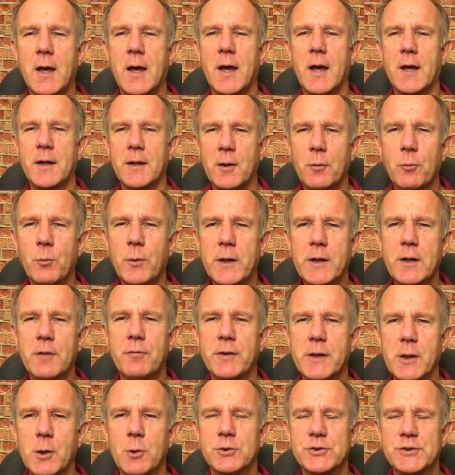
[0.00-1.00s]
and then when the
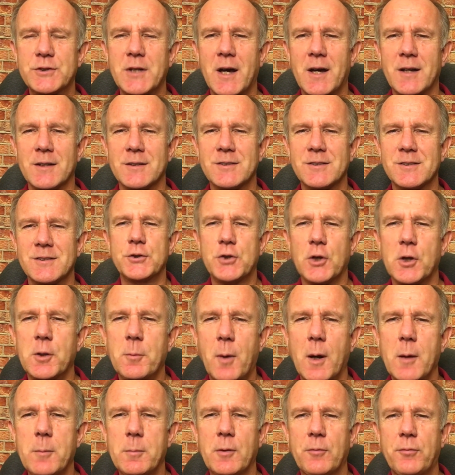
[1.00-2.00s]
video starts. So you
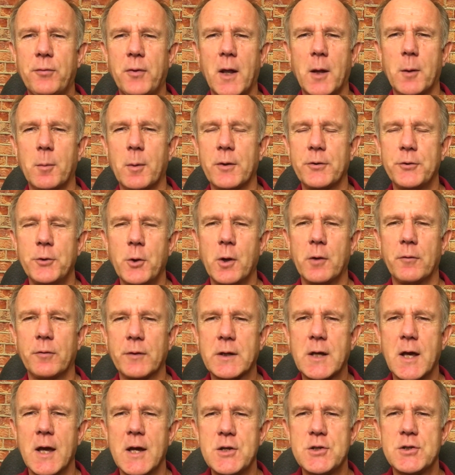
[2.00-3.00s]
might be flooded with
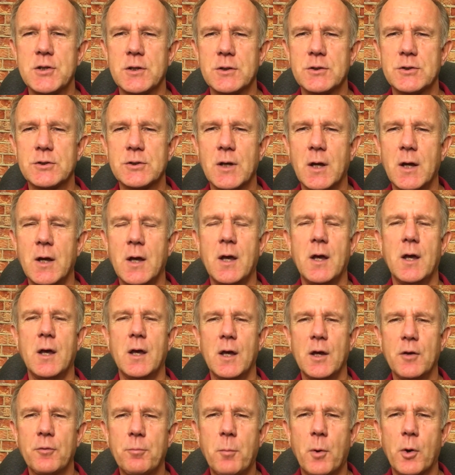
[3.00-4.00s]
notifications
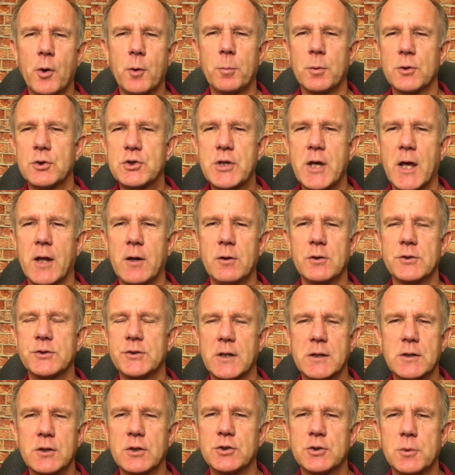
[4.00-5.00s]
if multiple channels
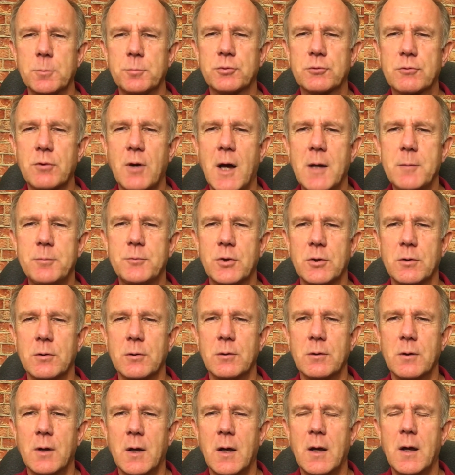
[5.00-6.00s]
that you're subscribed
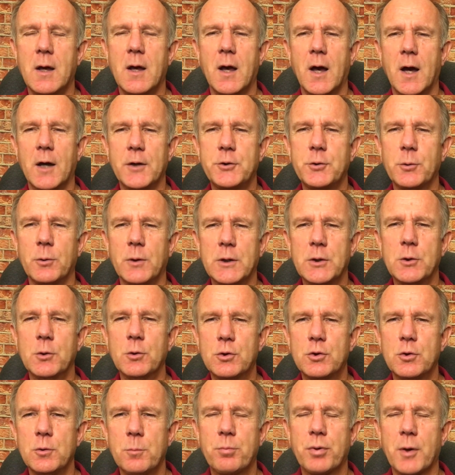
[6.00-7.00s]
to are doing
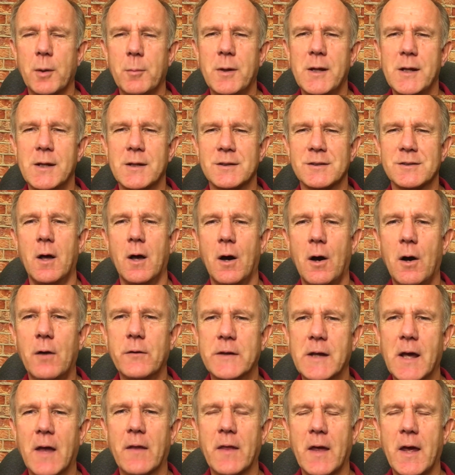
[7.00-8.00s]
YouTube premieres. On
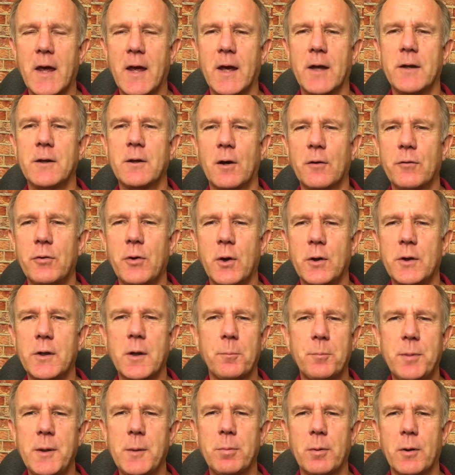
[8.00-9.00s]
the other hand, I've heard
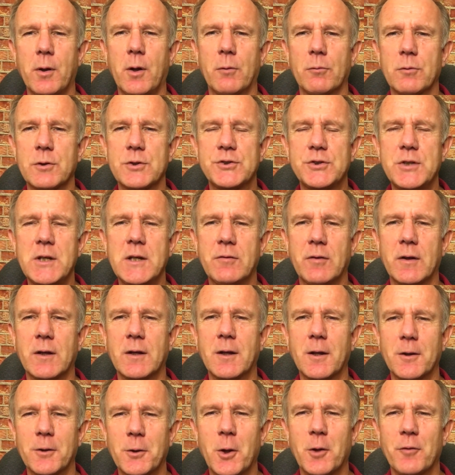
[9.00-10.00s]
that people are not
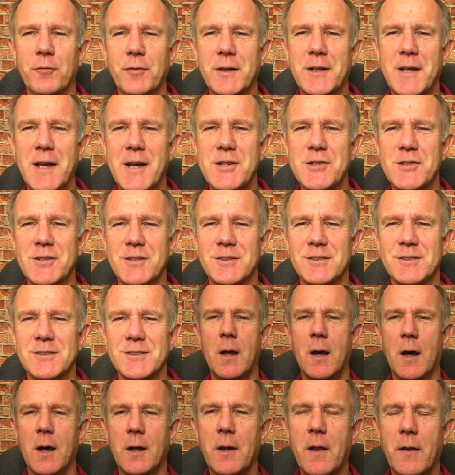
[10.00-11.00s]
receiving notifications.
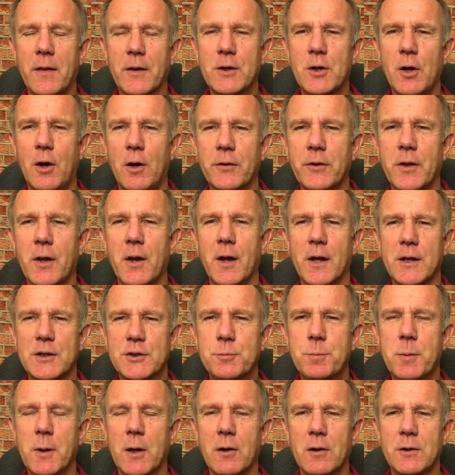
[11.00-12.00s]
Another con that I
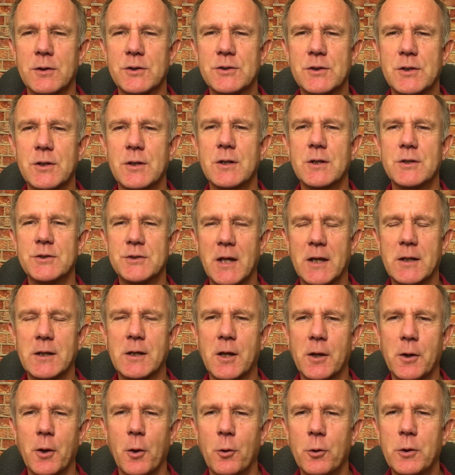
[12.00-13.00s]
experienced is that you
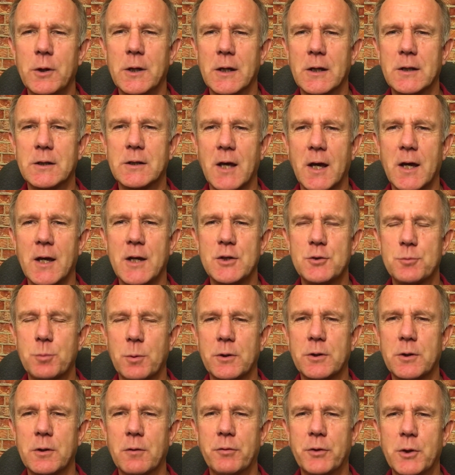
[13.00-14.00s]
can only engage
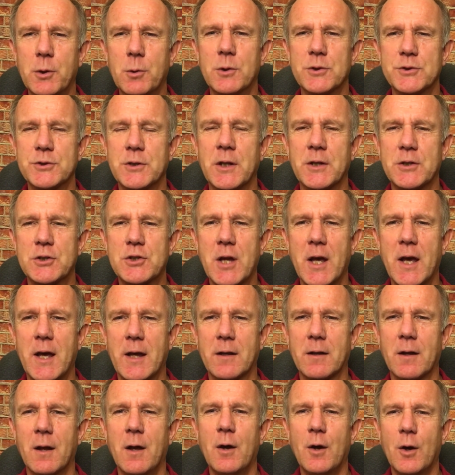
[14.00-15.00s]
with your viewers in the
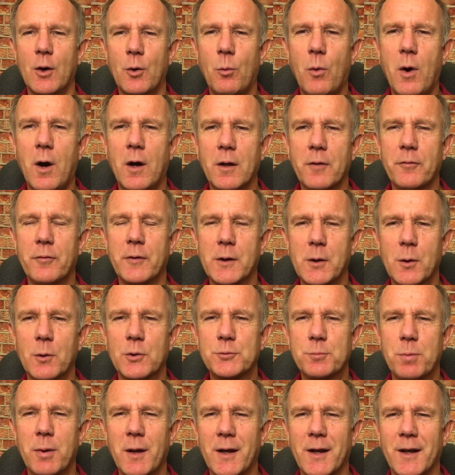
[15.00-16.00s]
chat while the video
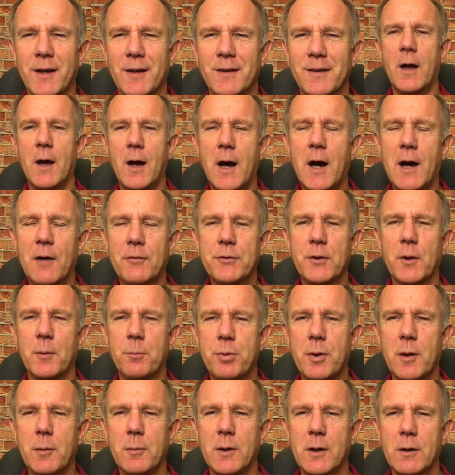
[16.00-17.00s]
is playing. After the
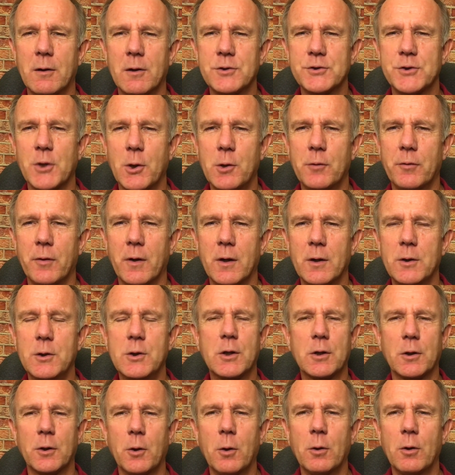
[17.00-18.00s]
premiere is over, you
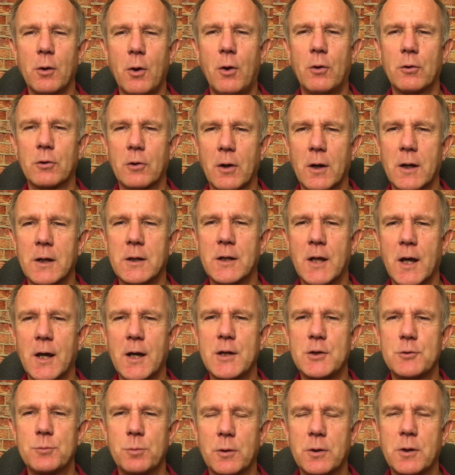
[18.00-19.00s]
can no longer
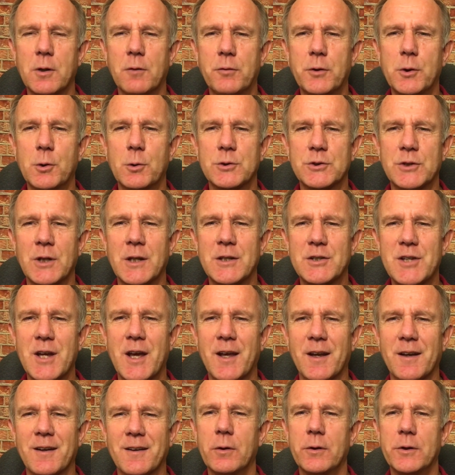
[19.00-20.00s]
engage with your viewers in the
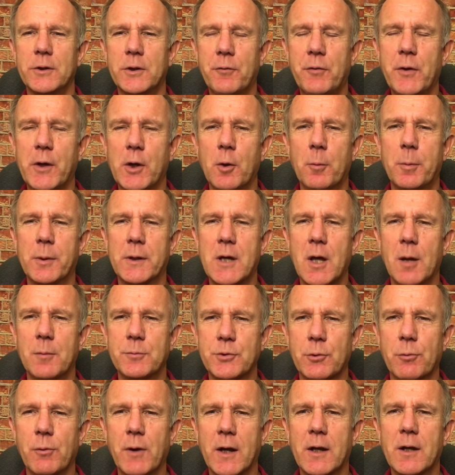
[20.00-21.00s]
chat. The video
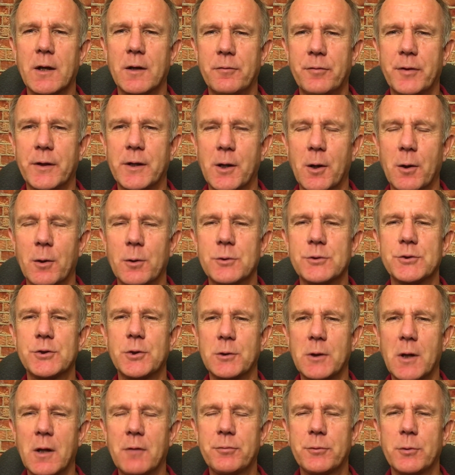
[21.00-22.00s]
becomes a regular video, so
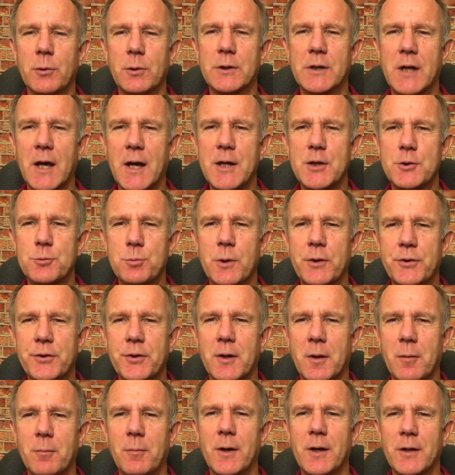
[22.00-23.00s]
you have to engage with
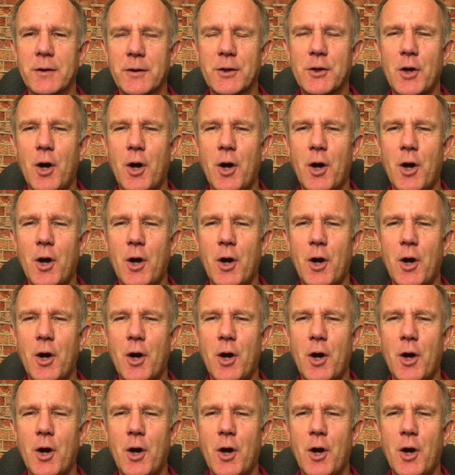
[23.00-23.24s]
them in the